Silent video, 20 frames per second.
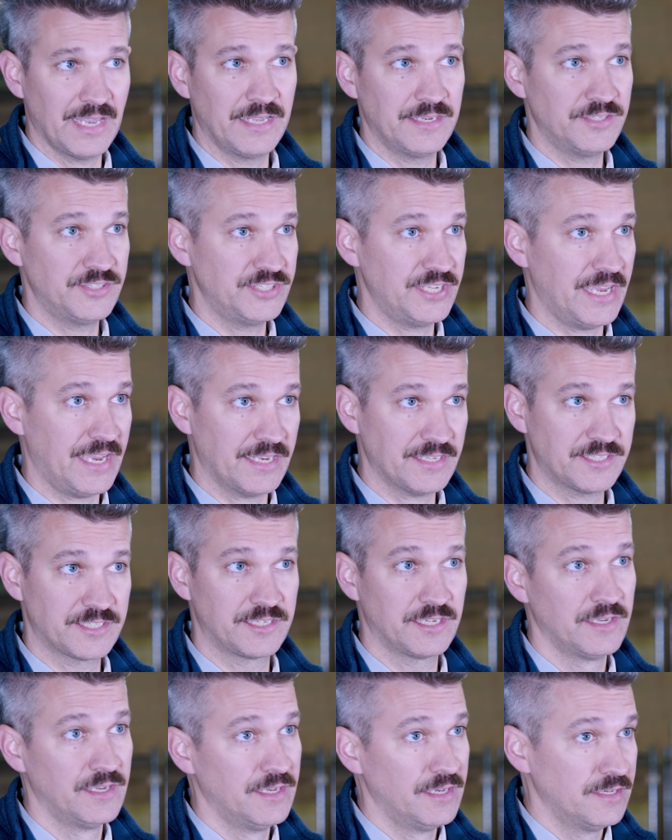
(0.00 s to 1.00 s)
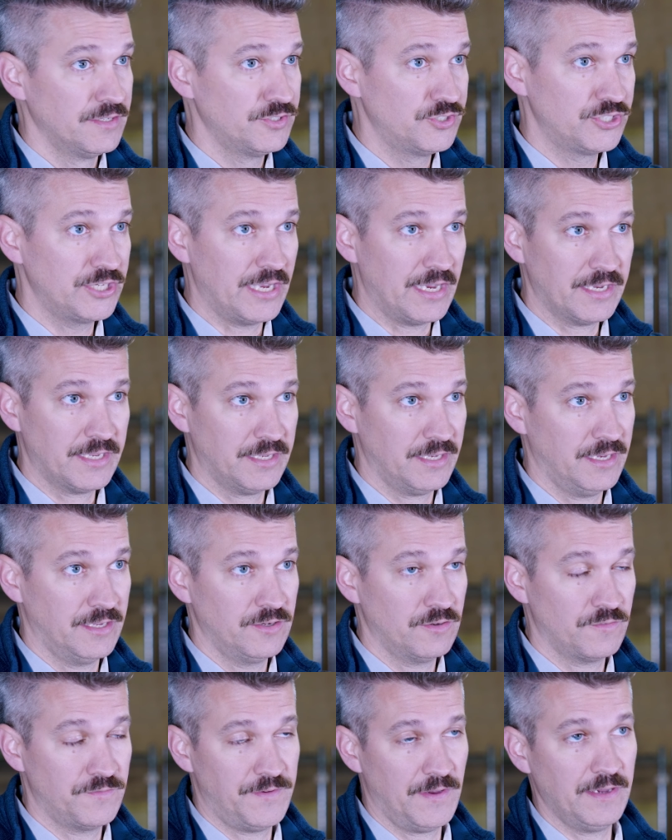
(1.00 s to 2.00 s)
and test, check,
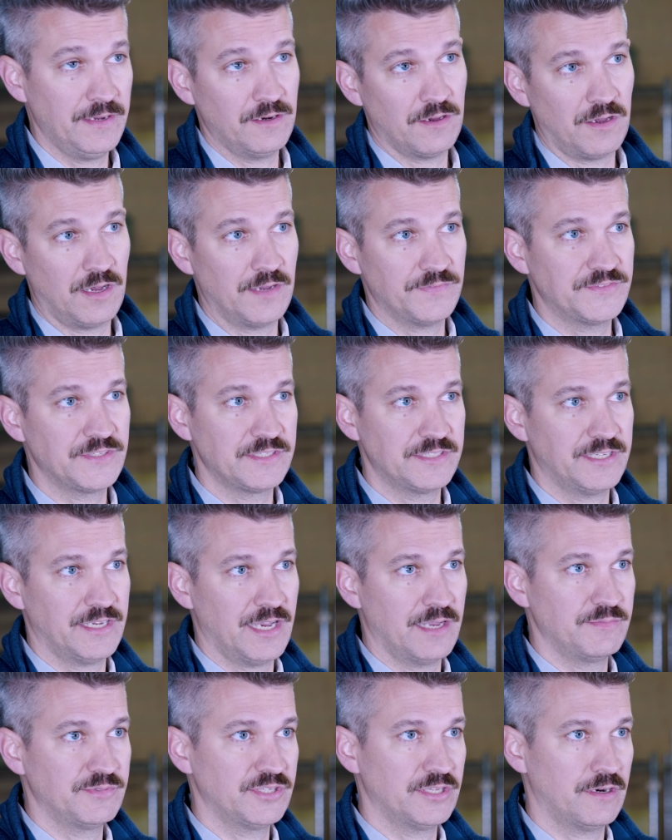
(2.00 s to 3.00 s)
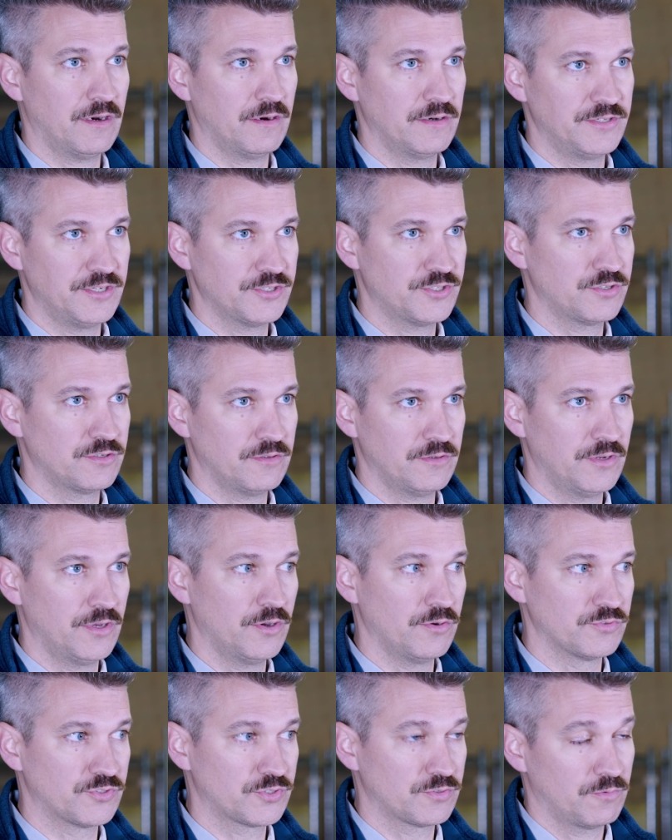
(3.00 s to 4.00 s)
and you'll find oftentimes in our additional
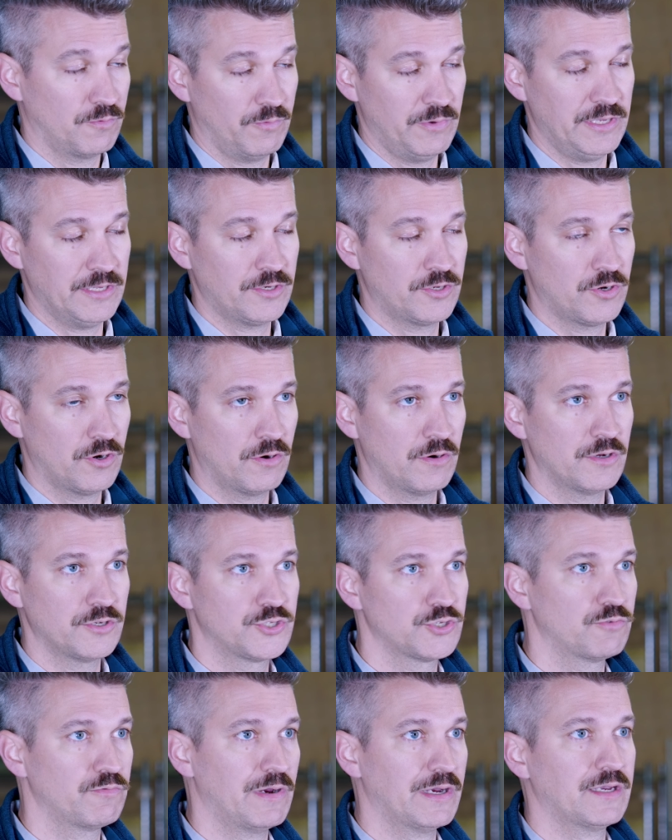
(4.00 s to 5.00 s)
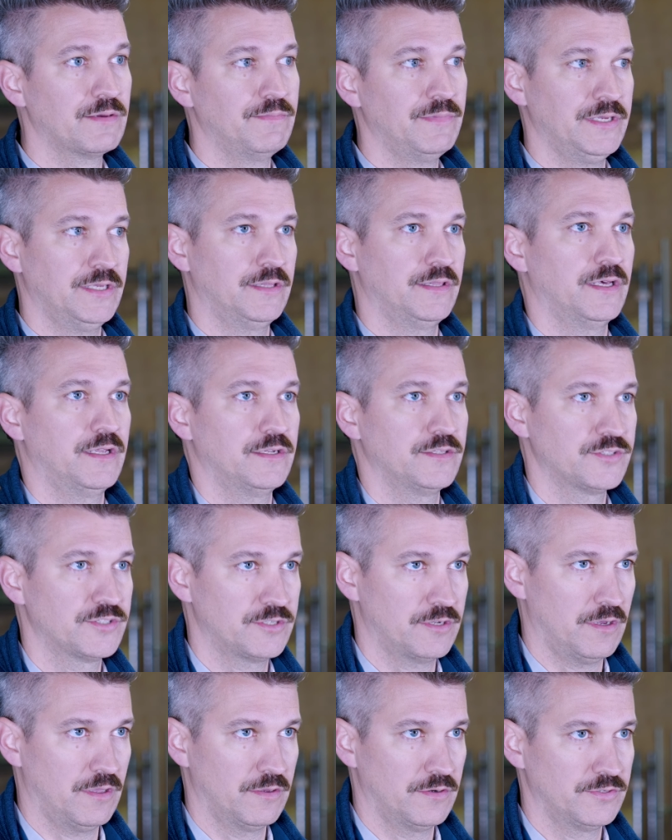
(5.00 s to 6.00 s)
notes, we encourage or recommend that
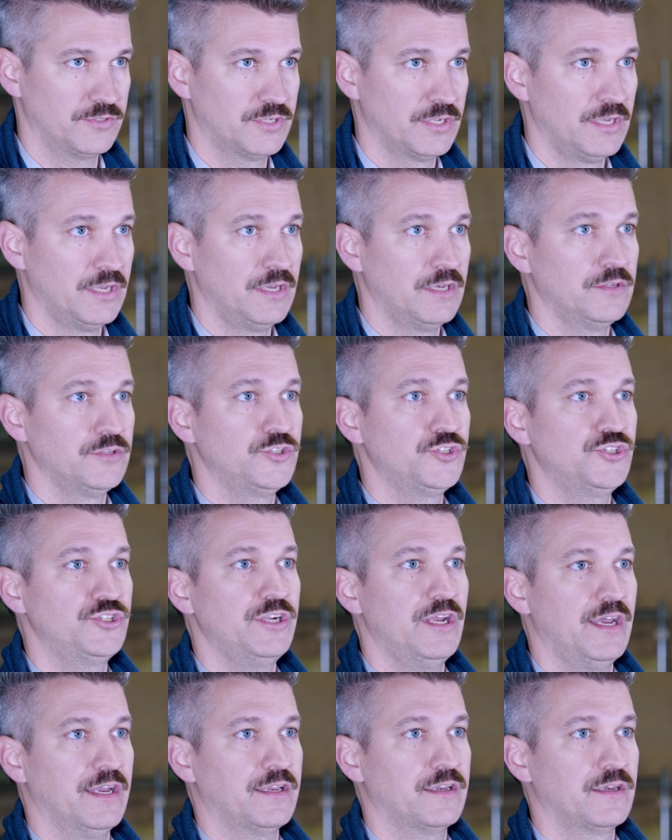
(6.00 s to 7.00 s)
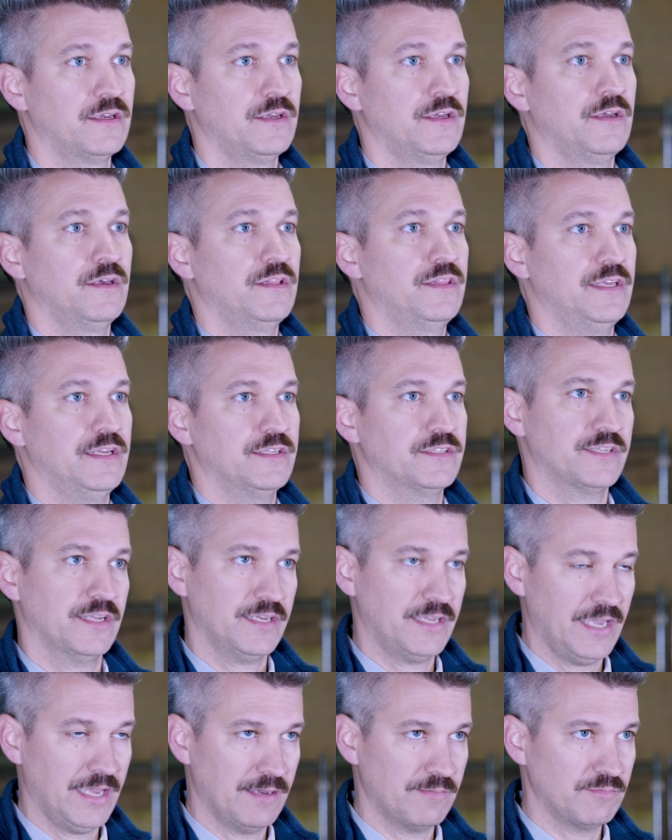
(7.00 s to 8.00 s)
installers check things
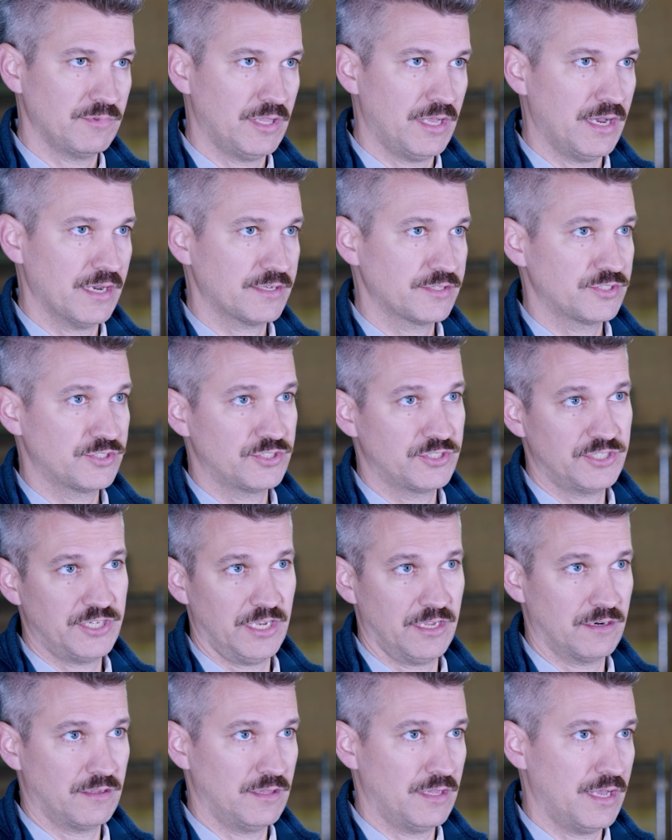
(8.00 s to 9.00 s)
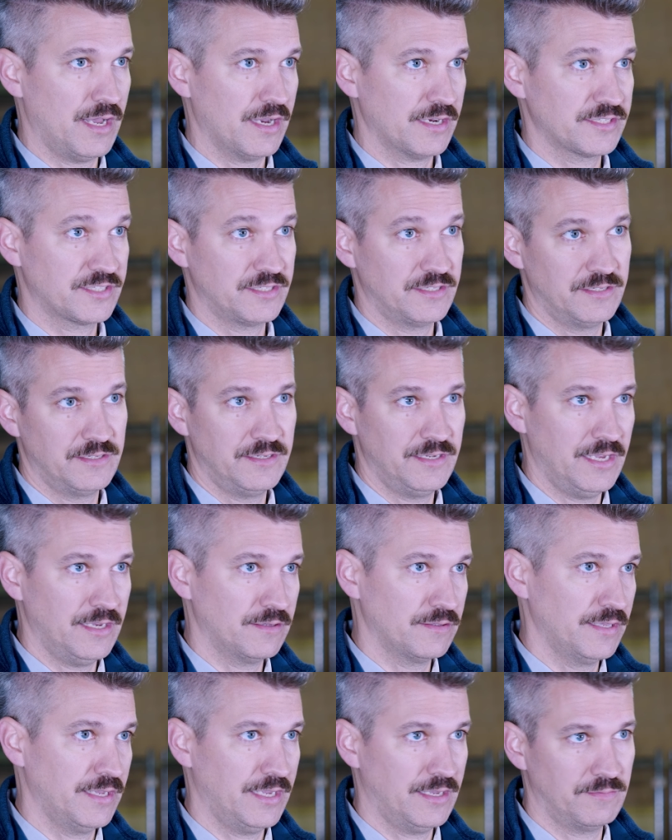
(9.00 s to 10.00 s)
like hem locks, channel locks,
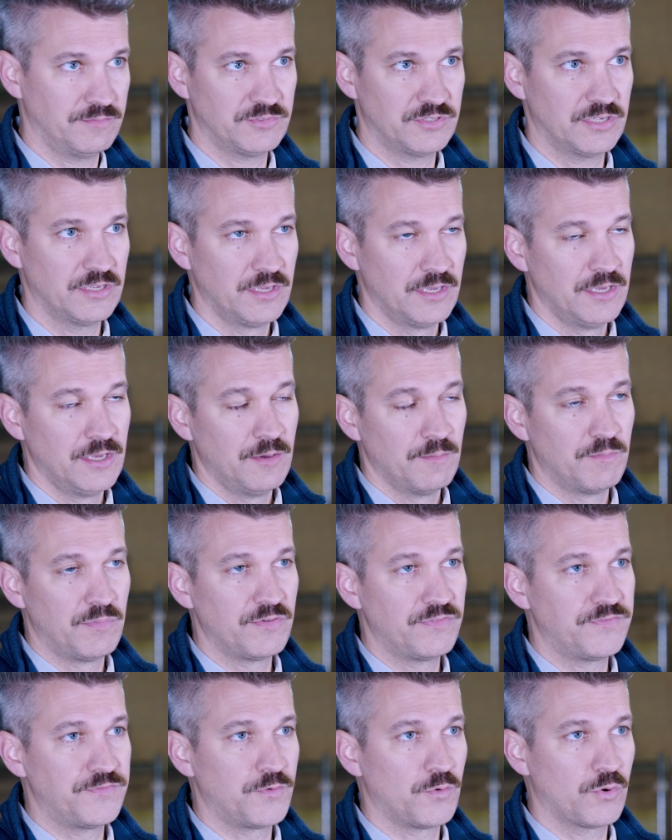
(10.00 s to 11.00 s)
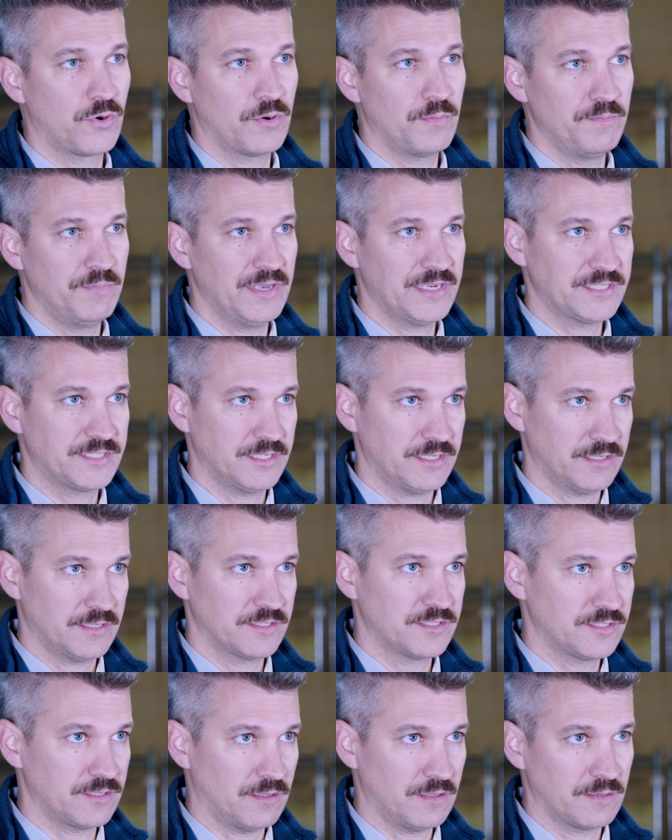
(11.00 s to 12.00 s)
nail hems before mixing and
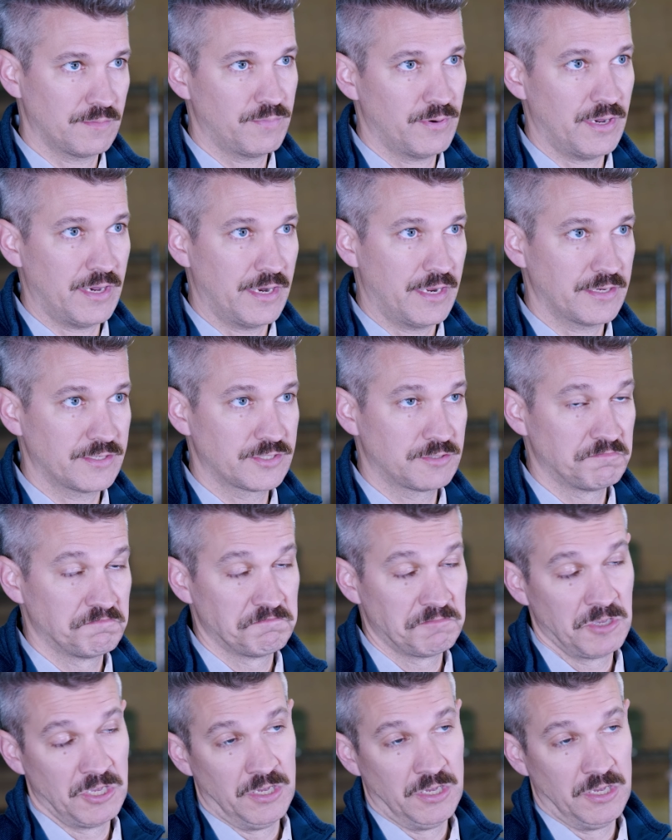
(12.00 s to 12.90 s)
installing products.